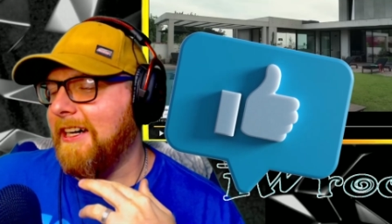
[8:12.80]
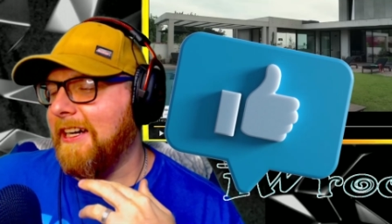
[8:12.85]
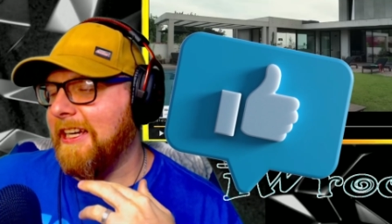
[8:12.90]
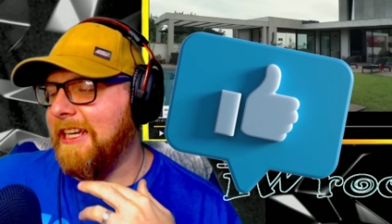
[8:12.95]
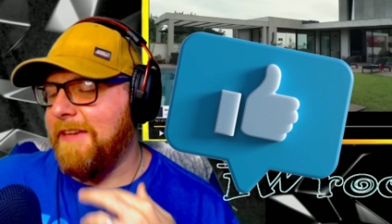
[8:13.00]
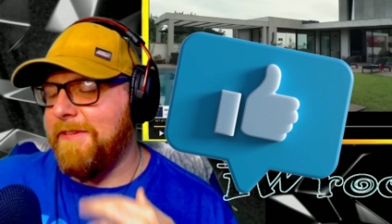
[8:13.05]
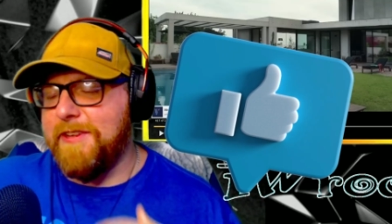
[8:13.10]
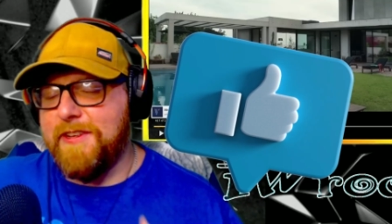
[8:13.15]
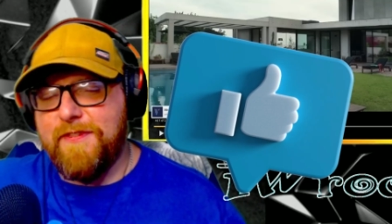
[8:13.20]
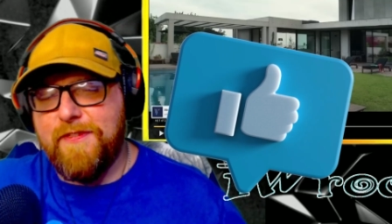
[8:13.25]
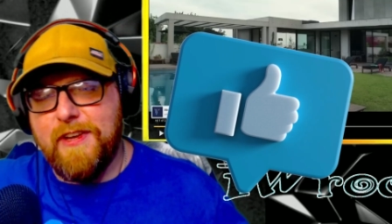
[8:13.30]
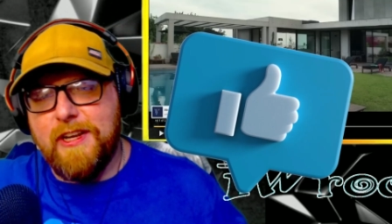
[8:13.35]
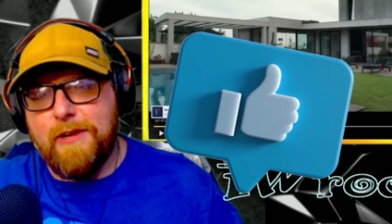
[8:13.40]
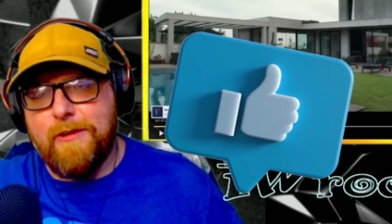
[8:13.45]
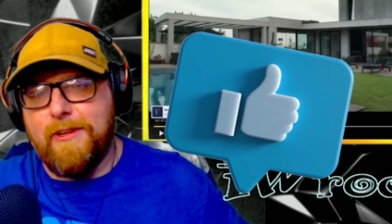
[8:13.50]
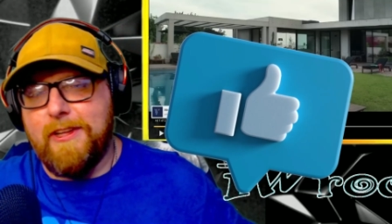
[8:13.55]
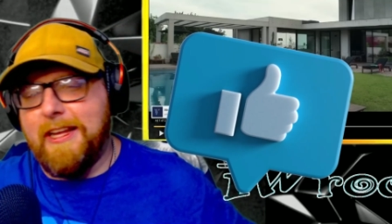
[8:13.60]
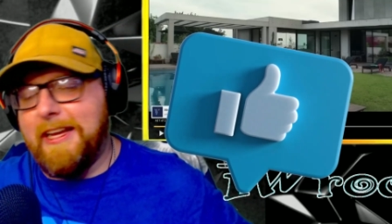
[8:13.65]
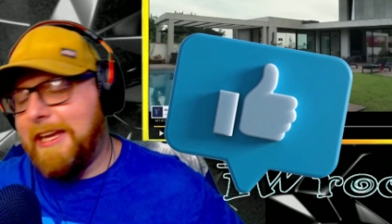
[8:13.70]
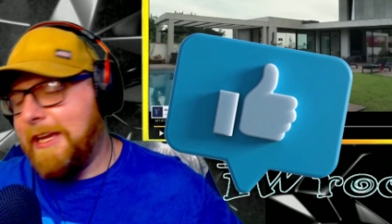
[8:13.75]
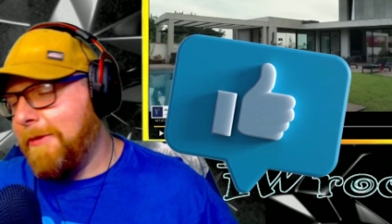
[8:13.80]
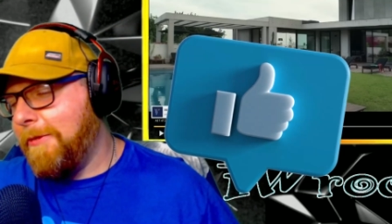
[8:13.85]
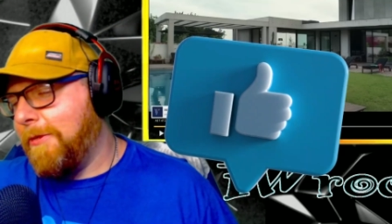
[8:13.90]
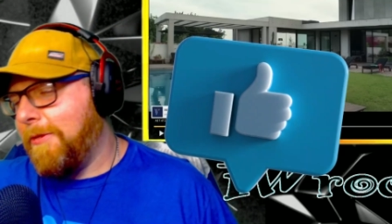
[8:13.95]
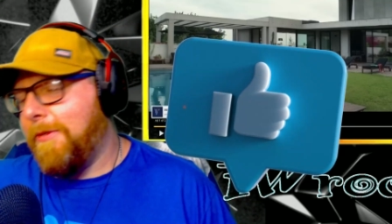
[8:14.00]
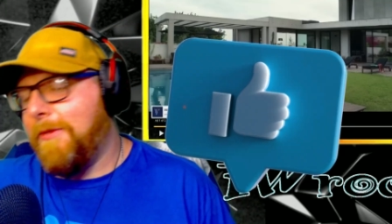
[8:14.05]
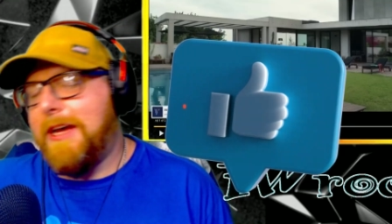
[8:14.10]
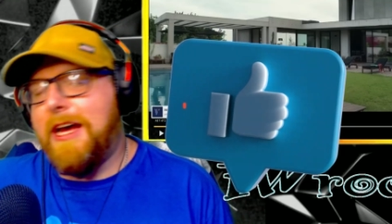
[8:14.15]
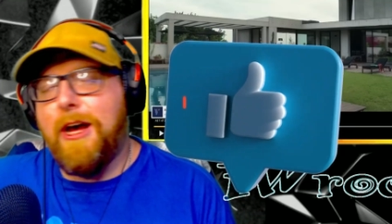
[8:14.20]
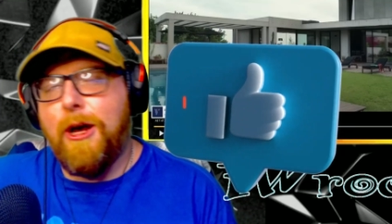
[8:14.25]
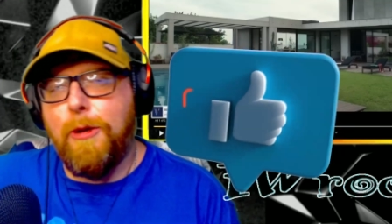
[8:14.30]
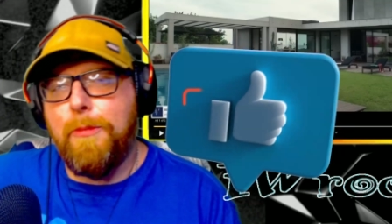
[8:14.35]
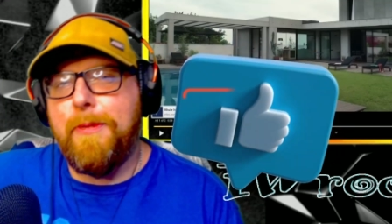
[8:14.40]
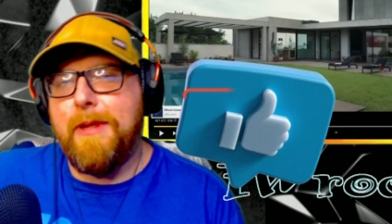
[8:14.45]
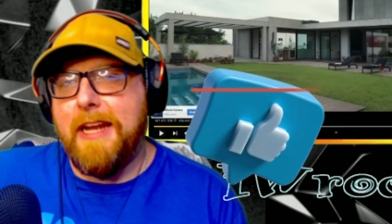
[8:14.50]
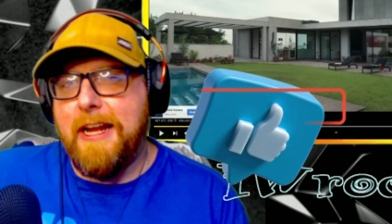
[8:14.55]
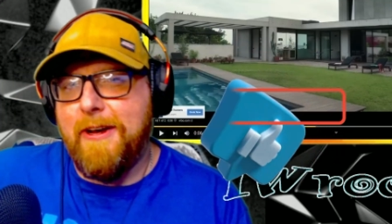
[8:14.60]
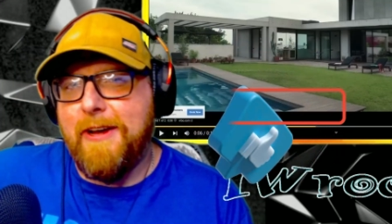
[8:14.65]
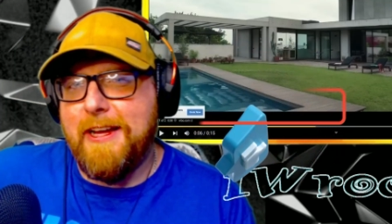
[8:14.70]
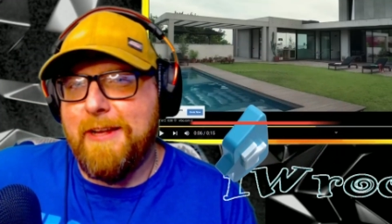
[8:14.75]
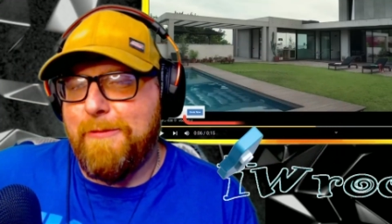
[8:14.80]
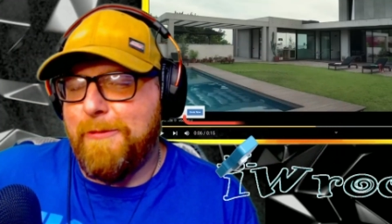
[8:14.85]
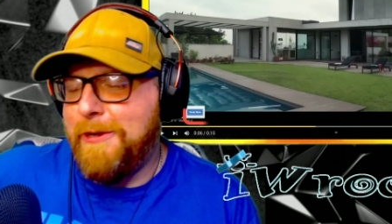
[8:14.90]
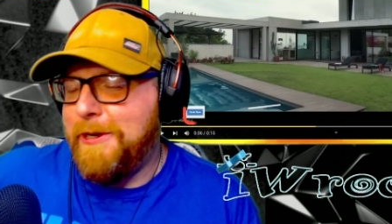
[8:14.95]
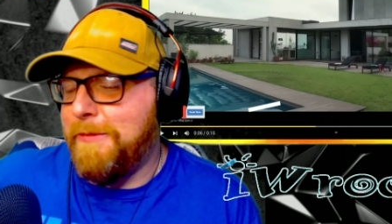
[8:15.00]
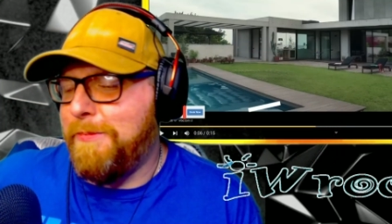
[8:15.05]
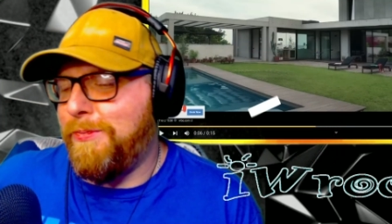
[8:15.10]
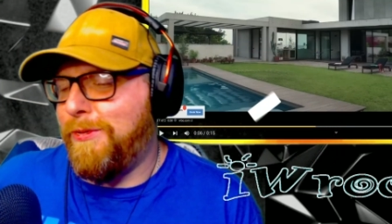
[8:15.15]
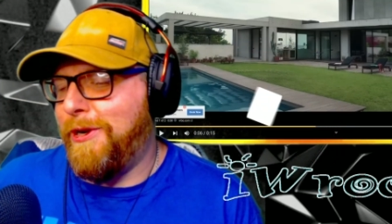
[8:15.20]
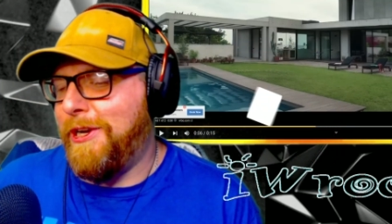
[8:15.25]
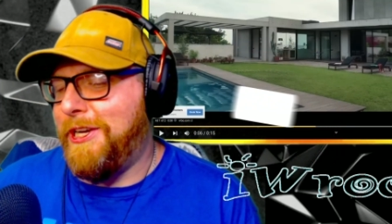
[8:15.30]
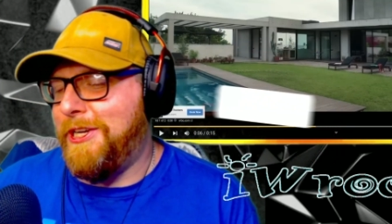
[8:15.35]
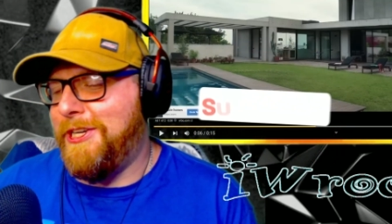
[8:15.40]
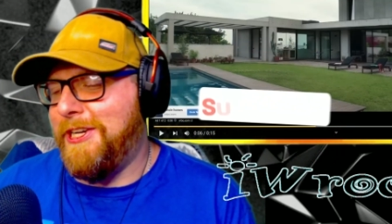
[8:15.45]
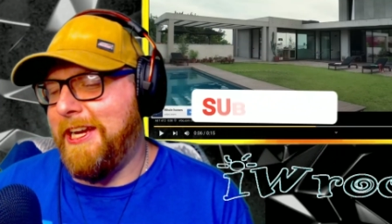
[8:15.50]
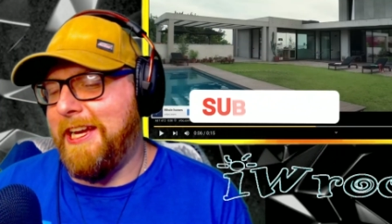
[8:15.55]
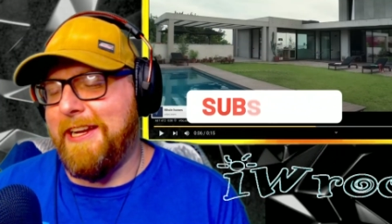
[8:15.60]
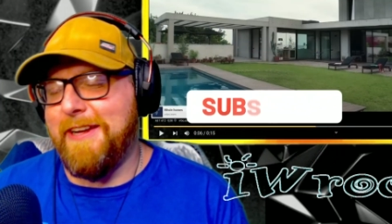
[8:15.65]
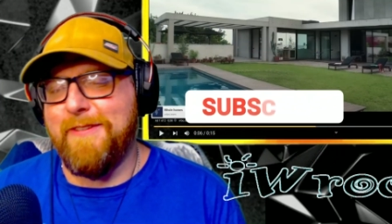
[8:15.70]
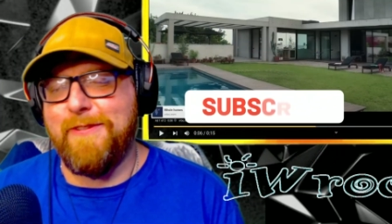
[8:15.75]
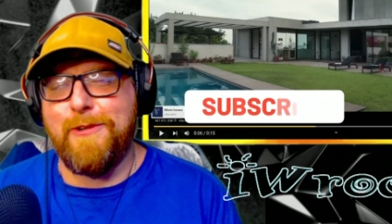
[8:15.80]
Give this video a like. It will help it out. I would appreciate it.